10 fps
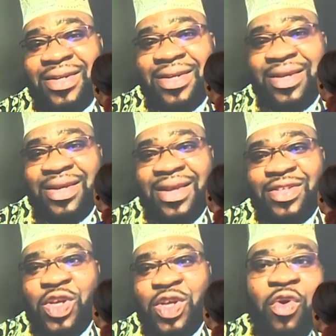
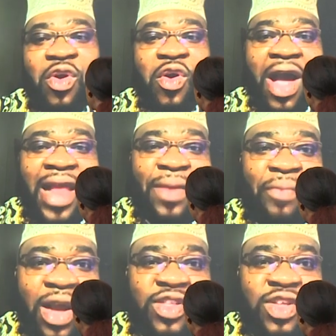So at the
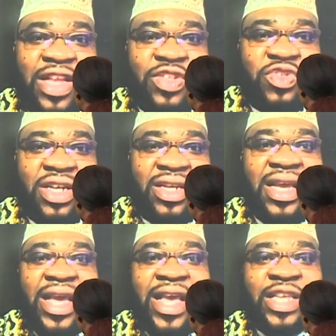point of it
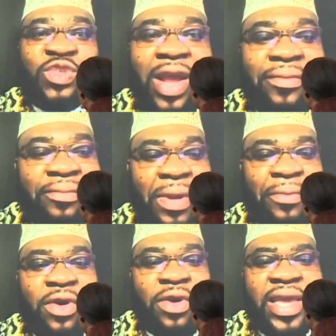is when
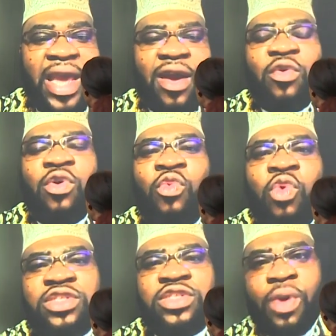people hear,
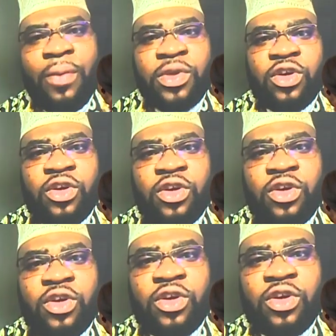what's the purpose of
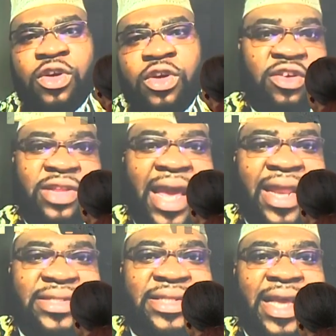coming to maybe the
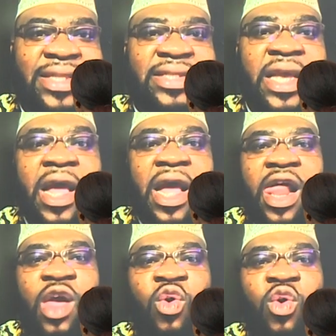United States?
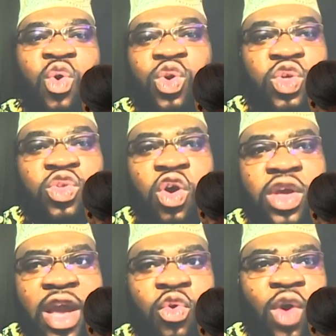Who do you know
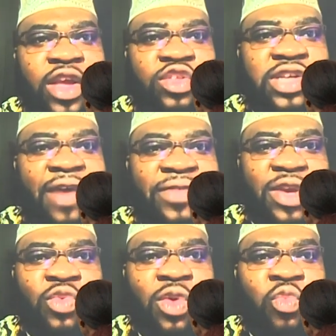here? Who are you traveling
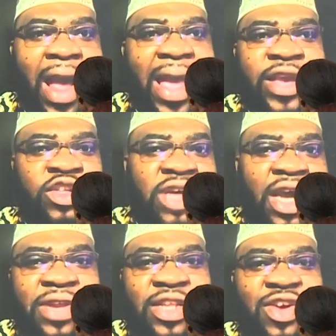with? Why are you
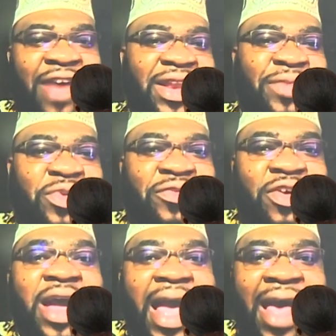traveling? Do you have an
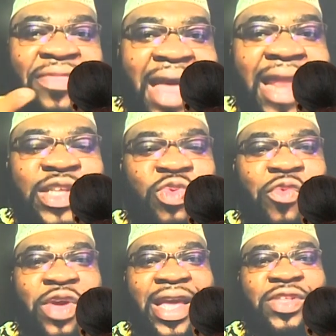approval? And that is when
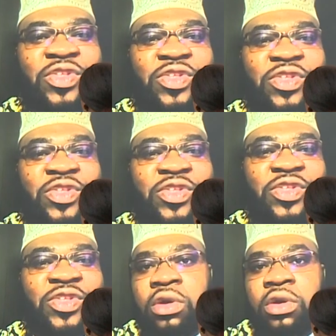we get to know
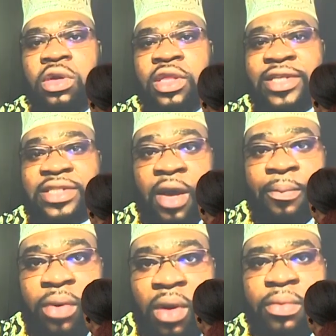that, there's a
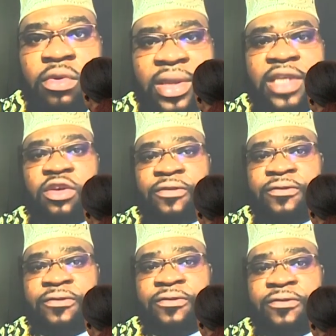probable case of
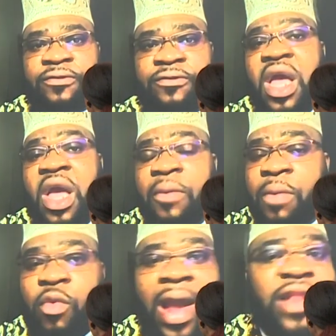trafficking.
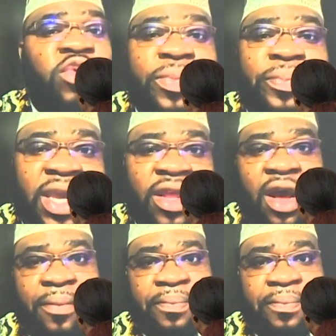But why don't we pick it up?